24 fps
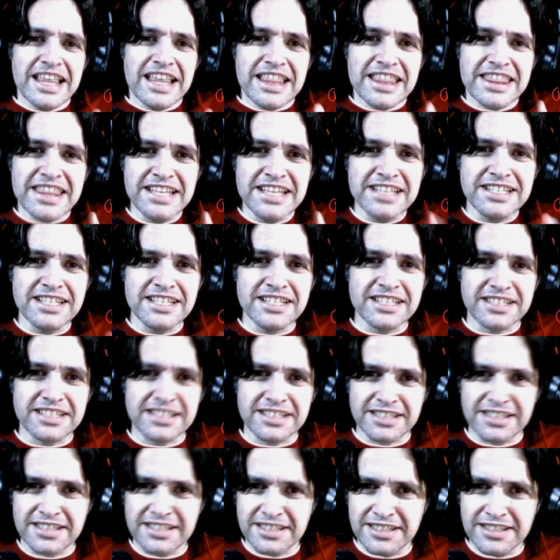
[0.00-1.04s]
This
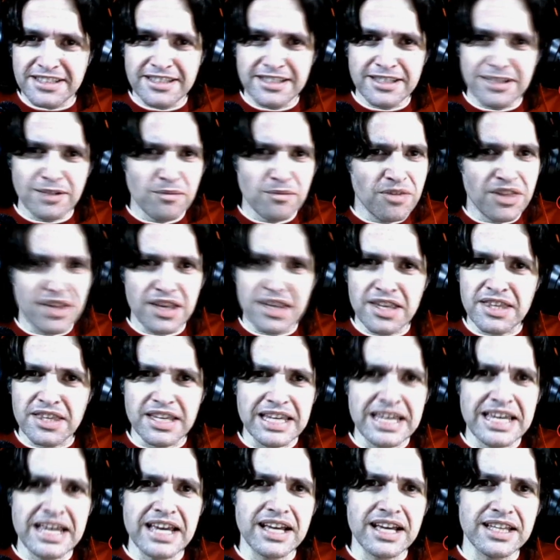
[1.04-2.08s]
is something that
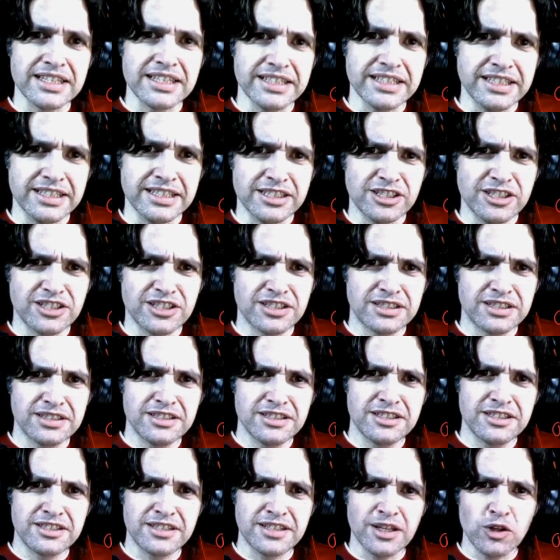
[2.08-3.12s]
Gaelic is
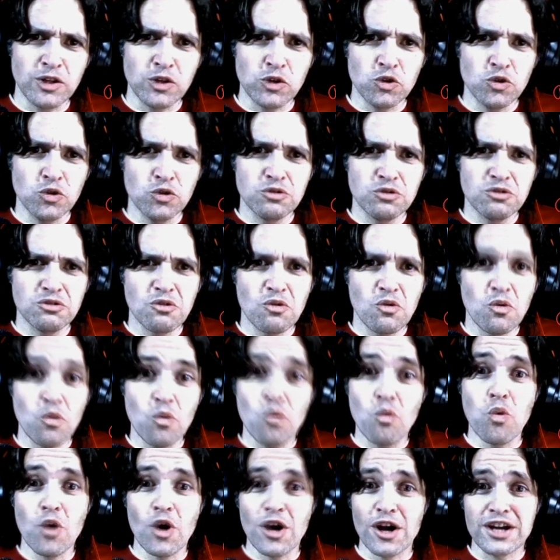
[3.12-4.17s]
still
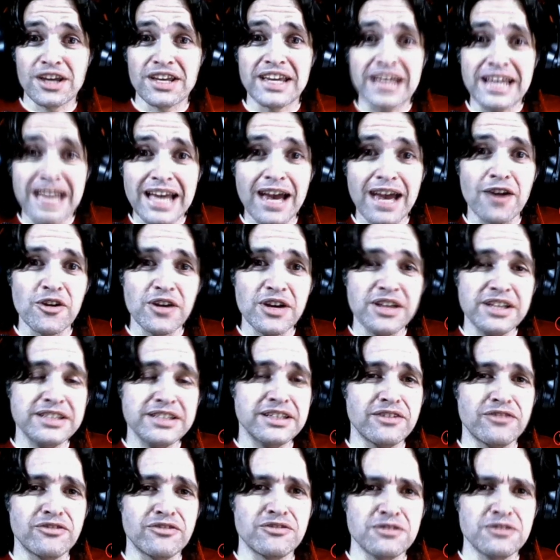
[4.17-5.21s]
working out, and
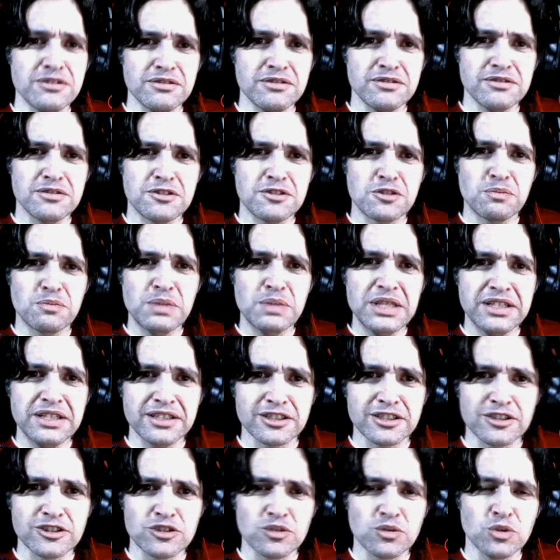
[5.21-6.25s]
different
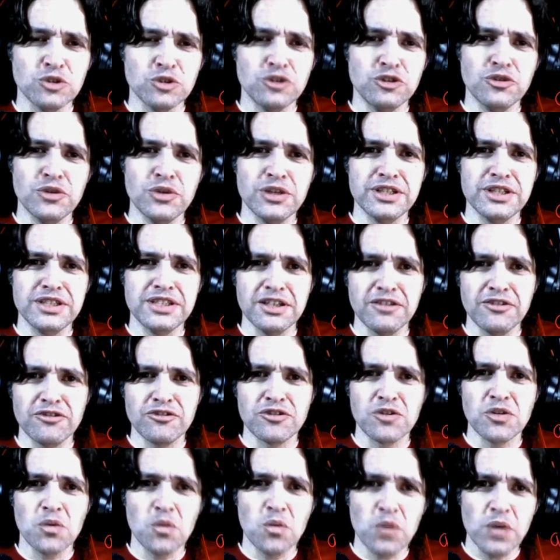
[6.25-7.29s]
speakers will do it
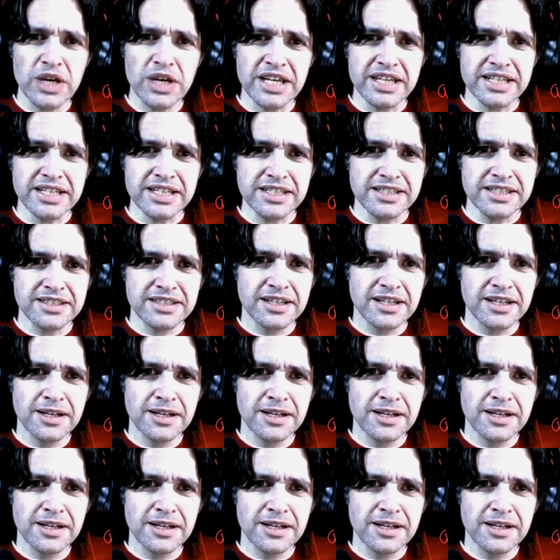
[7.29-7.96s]
different ways.